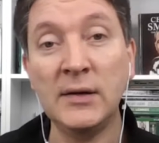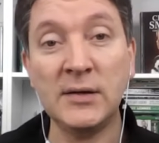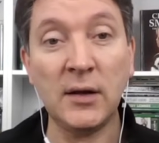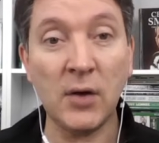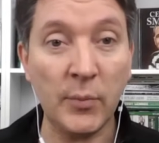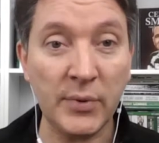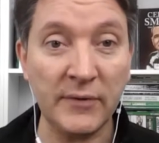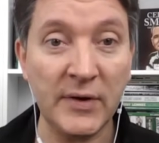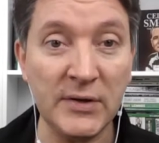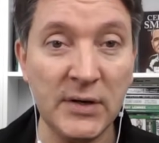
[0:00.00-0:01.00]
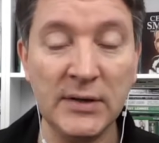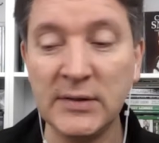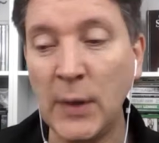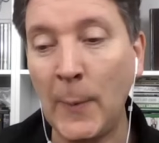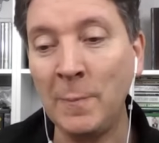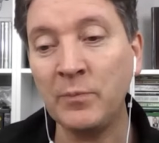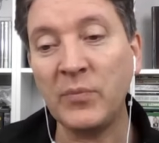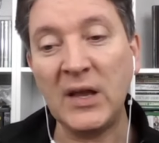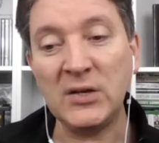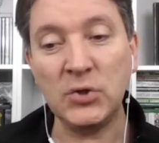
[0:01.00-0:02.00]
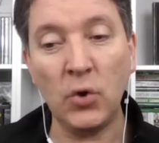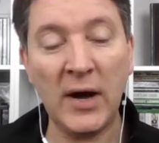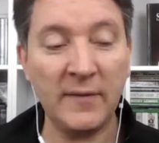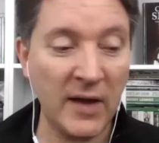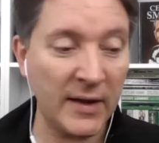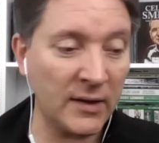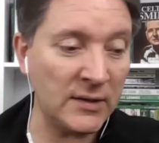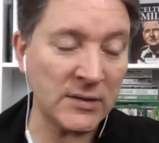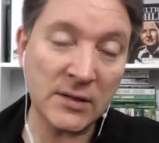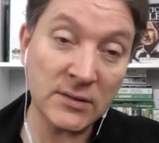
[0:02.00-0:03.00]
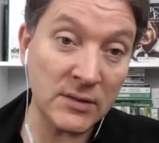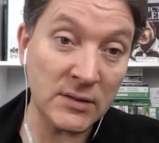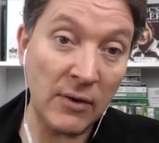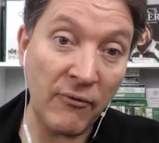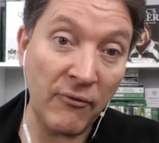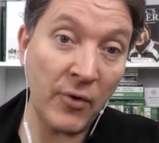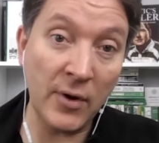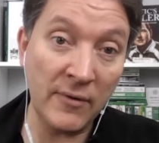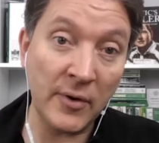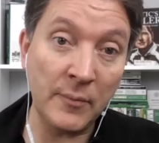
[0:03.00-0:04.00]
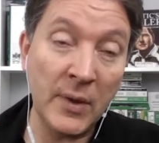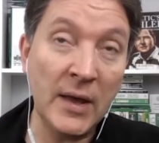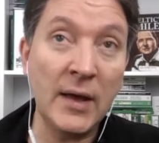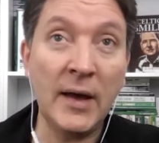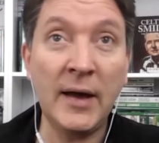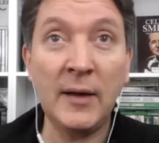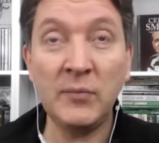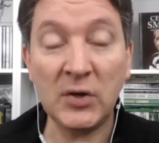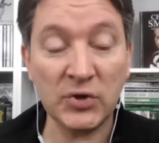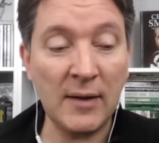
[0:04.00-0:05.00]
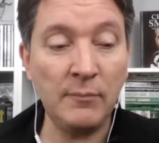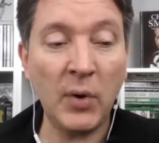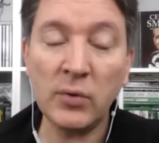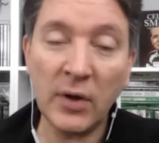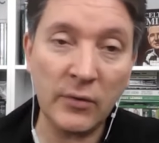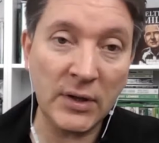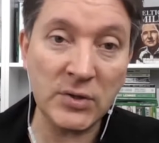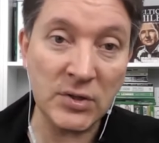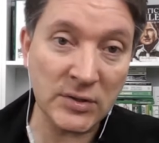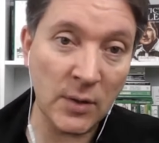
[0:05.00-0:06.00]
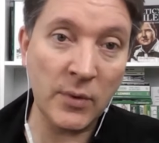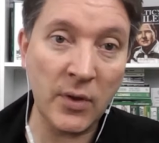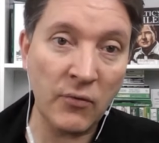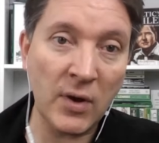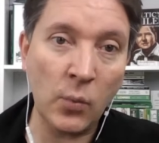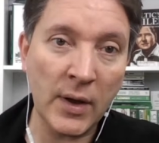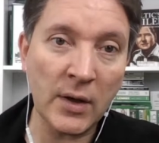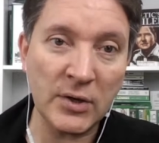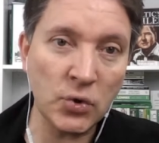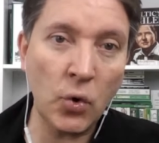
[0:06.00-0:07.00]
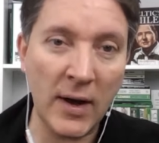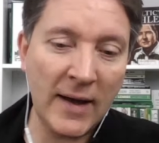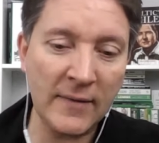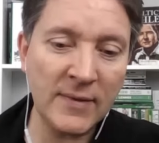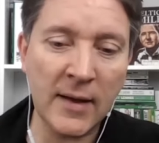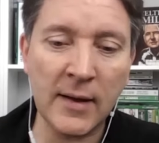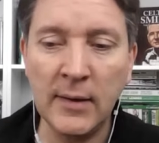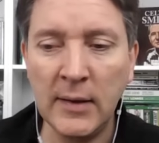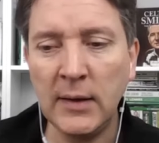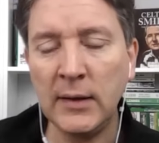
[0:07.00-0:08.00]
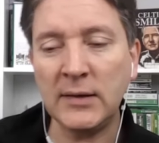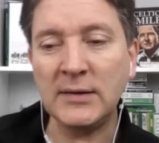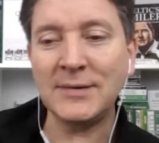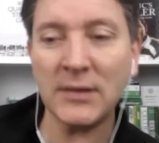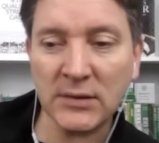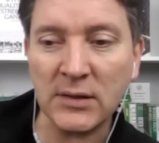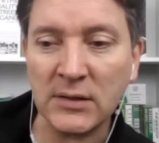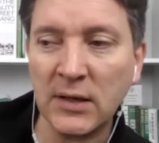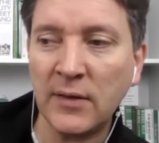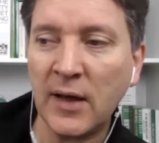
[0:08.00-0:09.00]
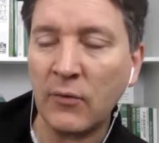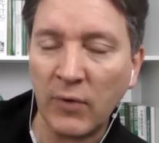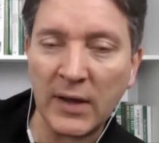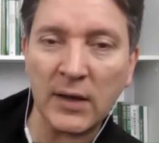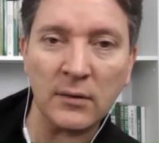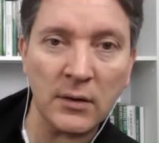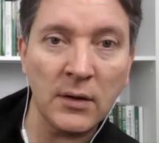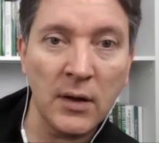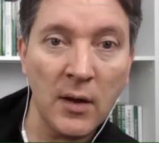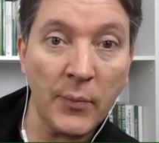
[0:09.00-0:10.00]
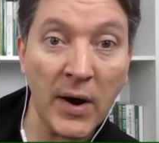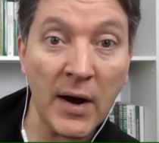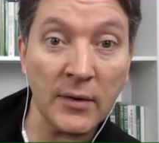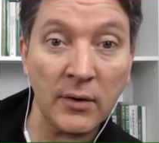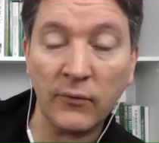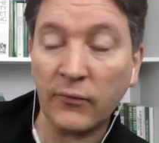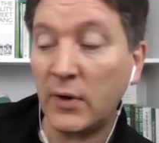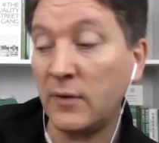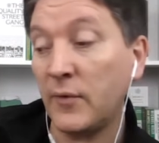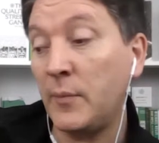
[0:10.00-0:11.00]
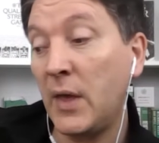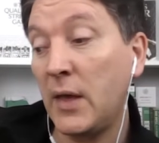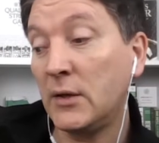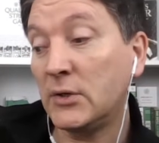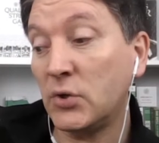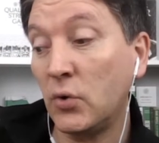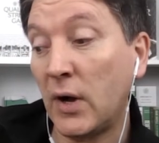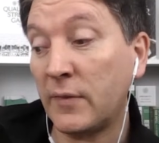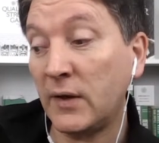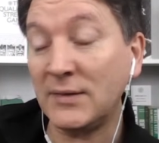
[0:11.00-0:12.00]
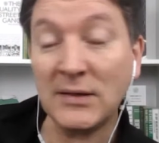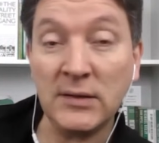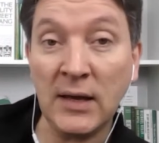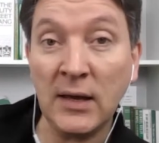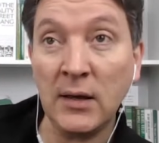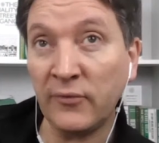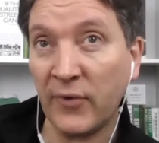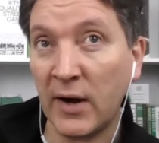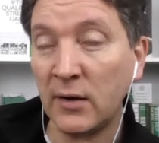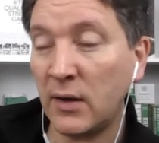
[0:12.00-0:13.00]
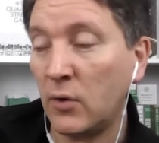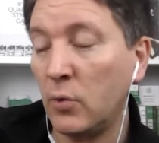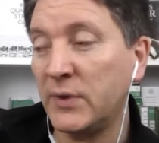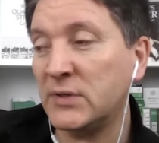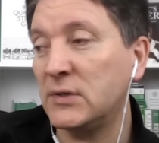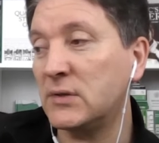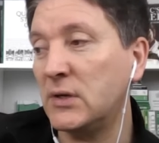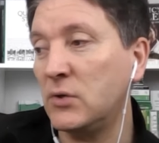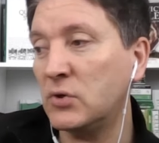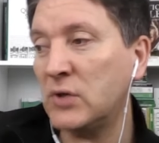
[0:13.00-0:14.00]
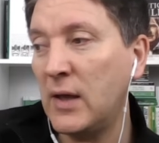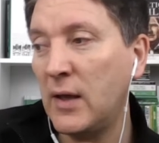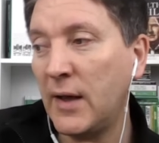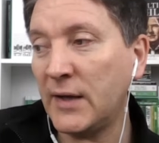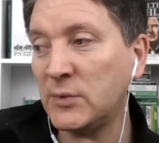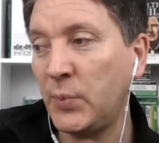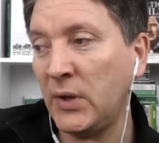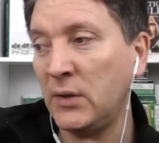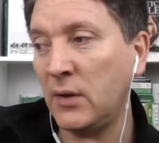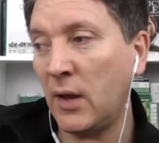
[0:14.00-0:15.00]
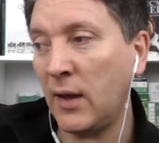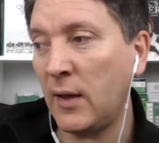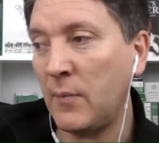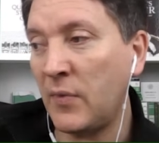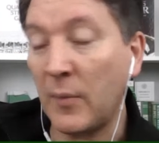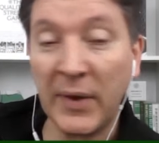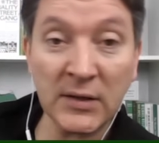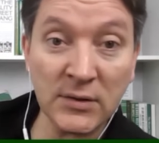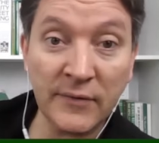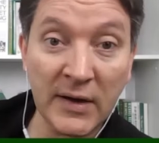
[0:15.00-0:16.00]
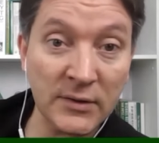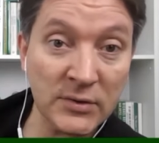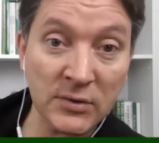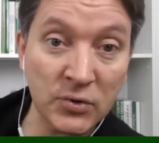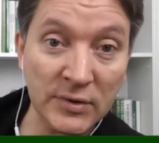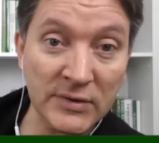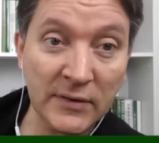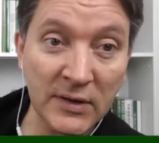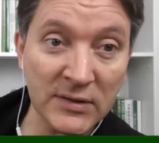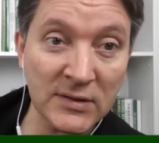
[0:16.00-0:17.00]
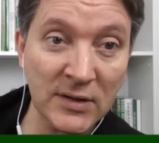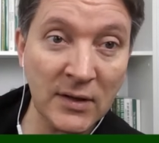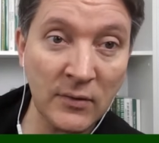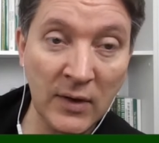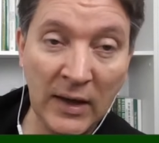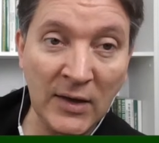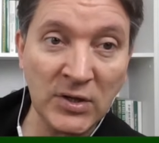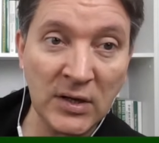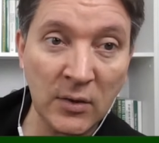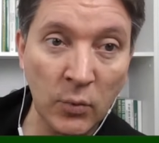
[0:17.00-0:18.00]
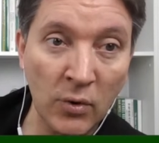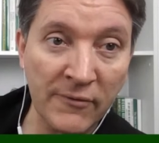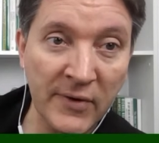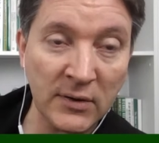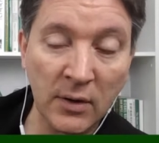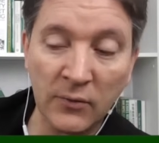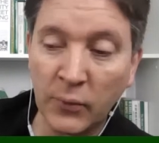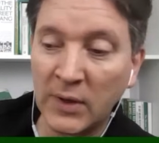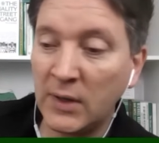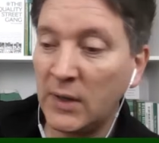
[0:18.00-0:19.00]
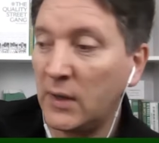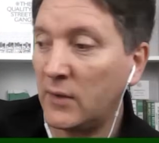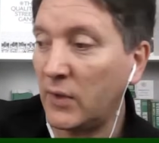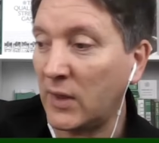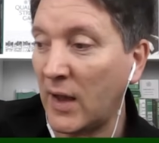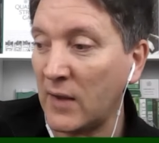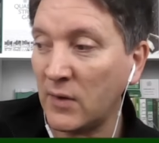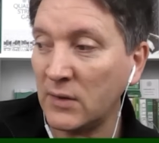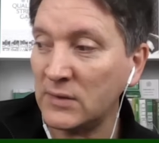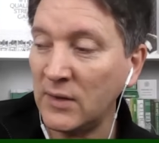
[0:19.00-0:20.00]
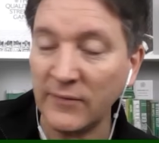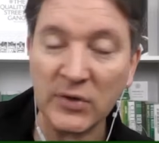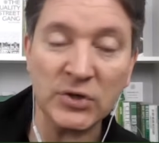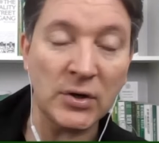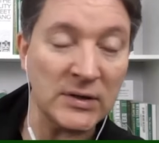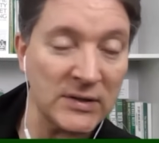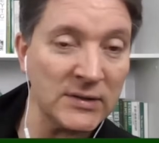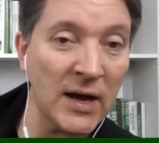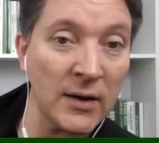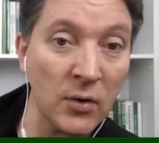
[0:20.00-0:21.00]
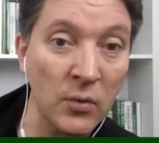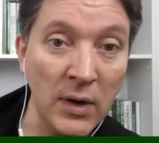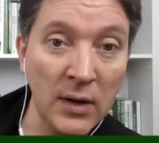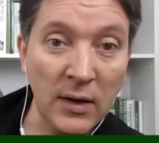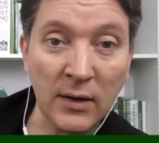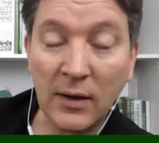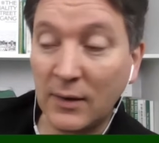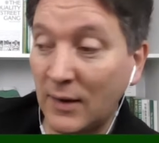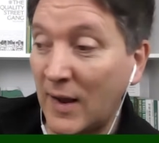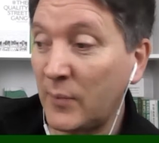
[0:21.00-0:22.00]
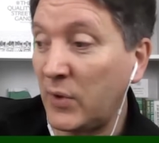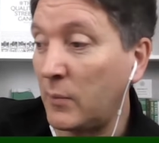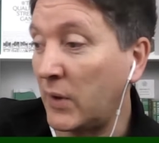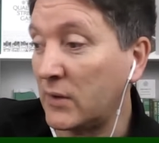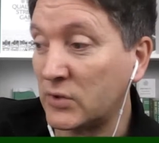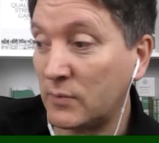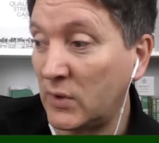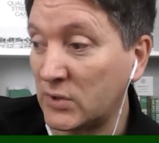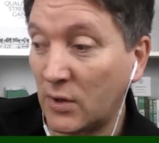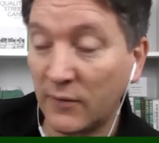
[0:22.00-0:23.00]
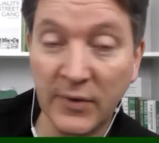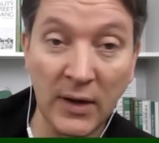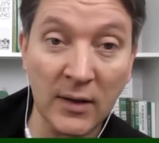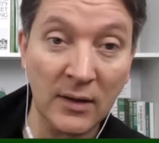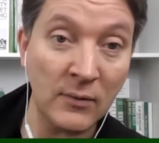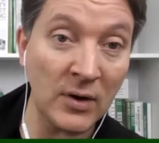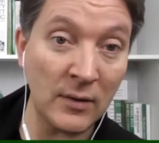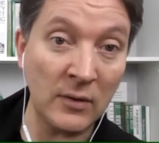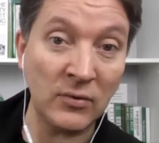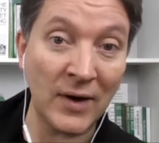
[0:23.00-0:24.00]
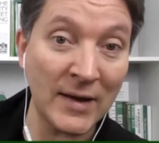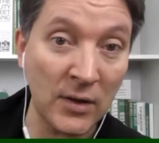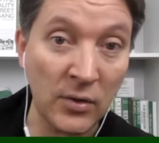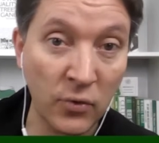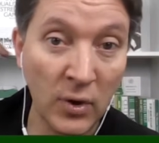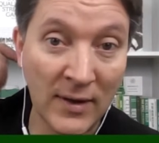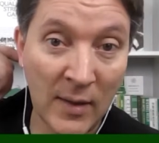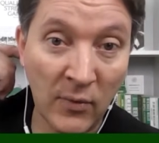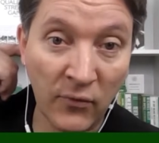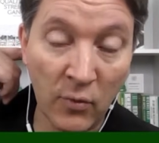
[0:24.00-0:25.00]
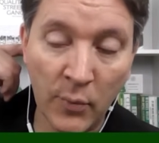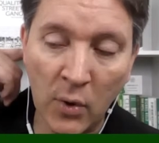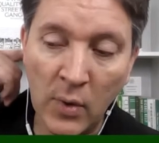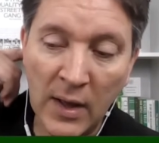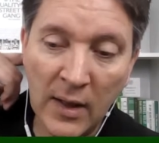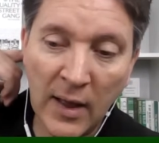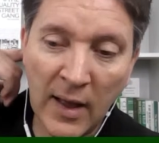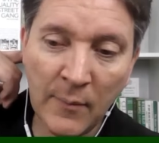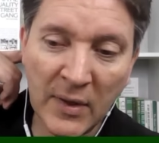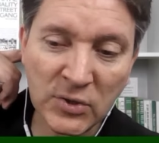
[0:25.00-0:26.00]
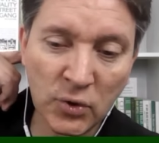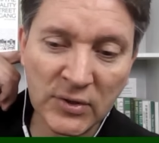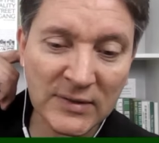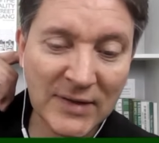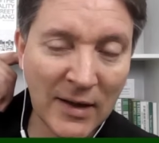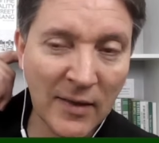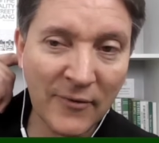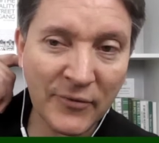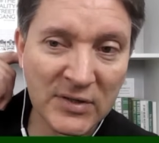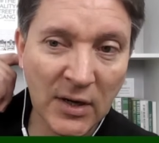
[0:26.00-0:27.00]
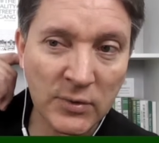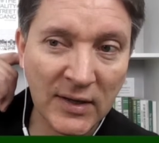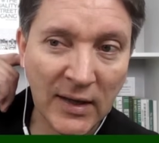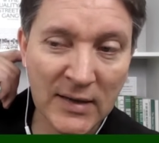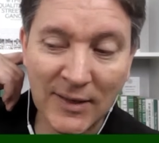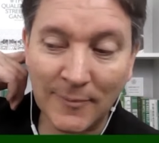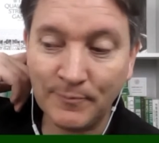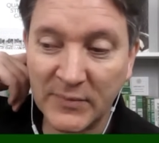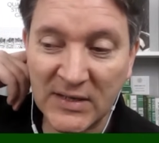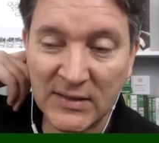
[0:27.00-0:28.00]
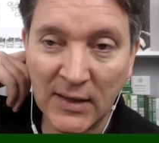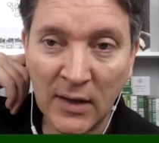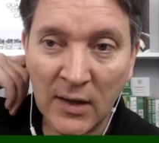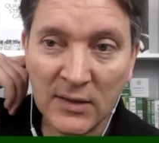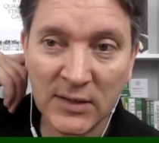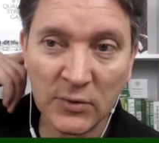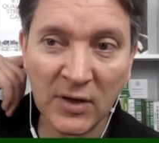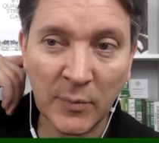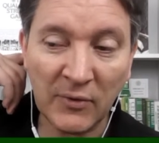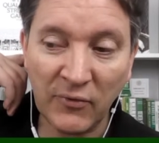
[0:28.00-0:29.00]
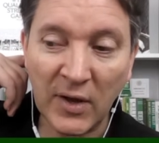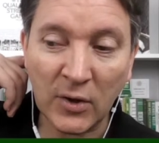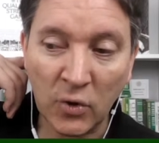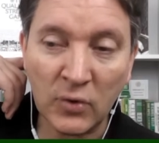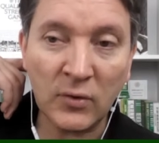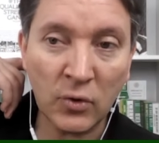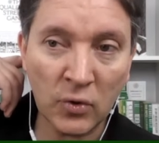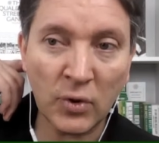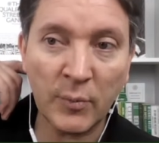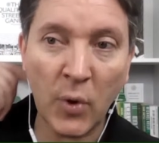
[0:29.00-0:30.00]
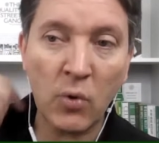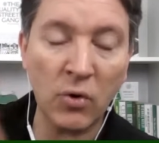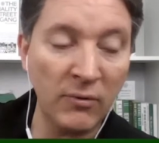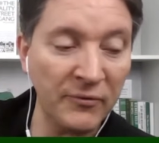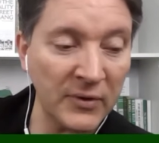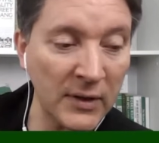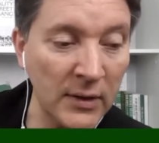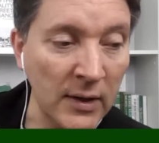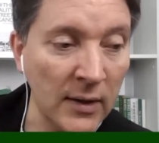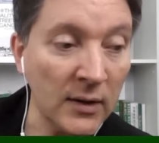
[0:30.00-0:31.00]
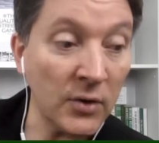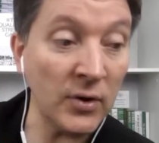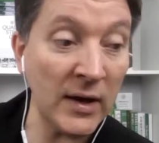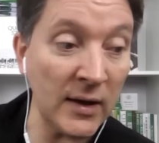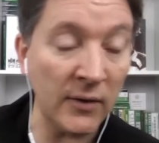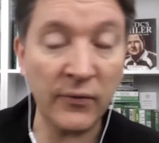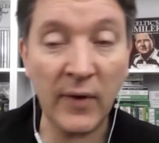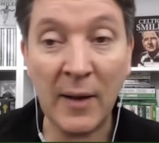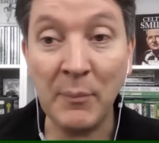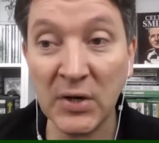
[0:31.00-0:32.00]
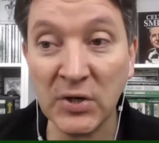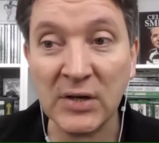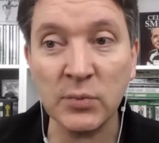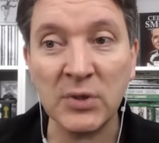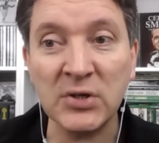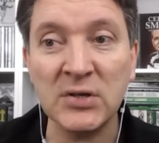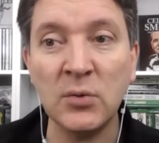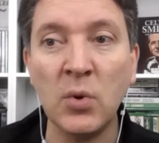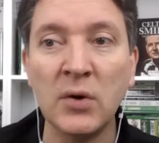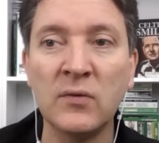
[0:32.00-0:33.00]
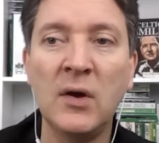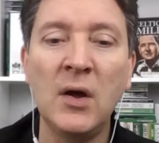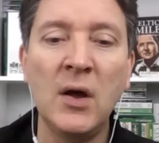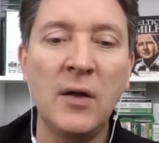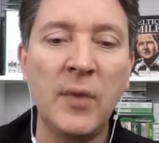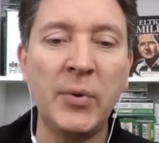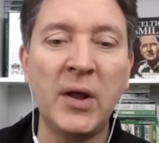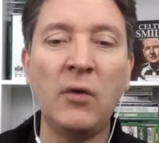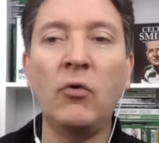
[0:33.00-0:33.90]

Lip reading: He's not had that consistency in front of him to try and build a relationship with the right winger. He's not had that consistency, that regular partner in front of him. So I think today, so far, and I hope this continues, has been the best of Alistair Johnston. This is the AJ that we all fell in love with, the guy that never shucks a tackle. He can grab you by the scruff of the neck and drag you through a game of football. It's not turned into that for Celtic, has it, today? Celtic have been very good on the ball, confident, creative, ambitious, which is the word that Brendan Rodgers keeps using.